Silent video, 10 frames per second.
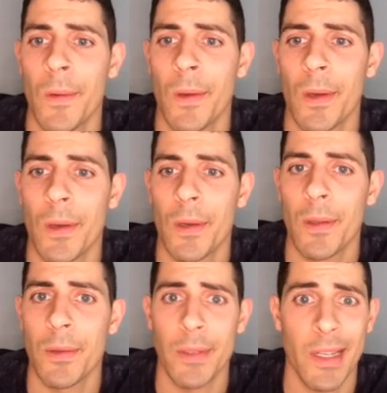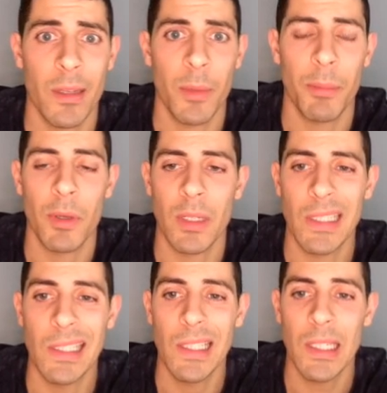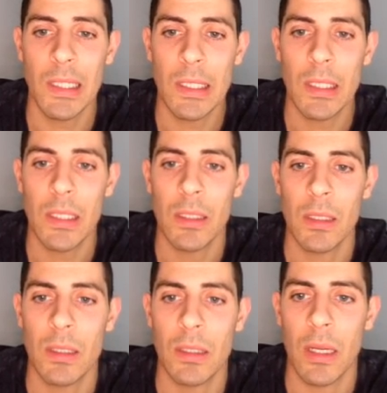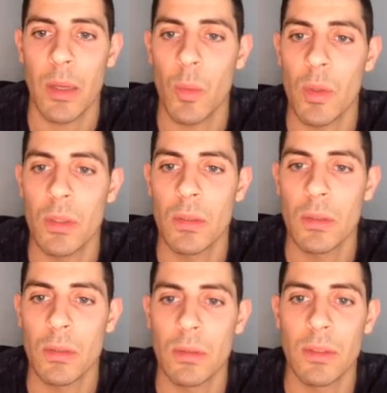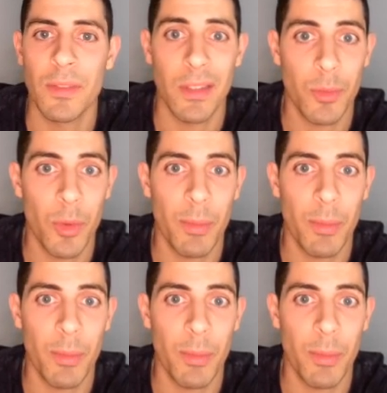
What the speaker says: They're attacking my pawn again. I will defend it with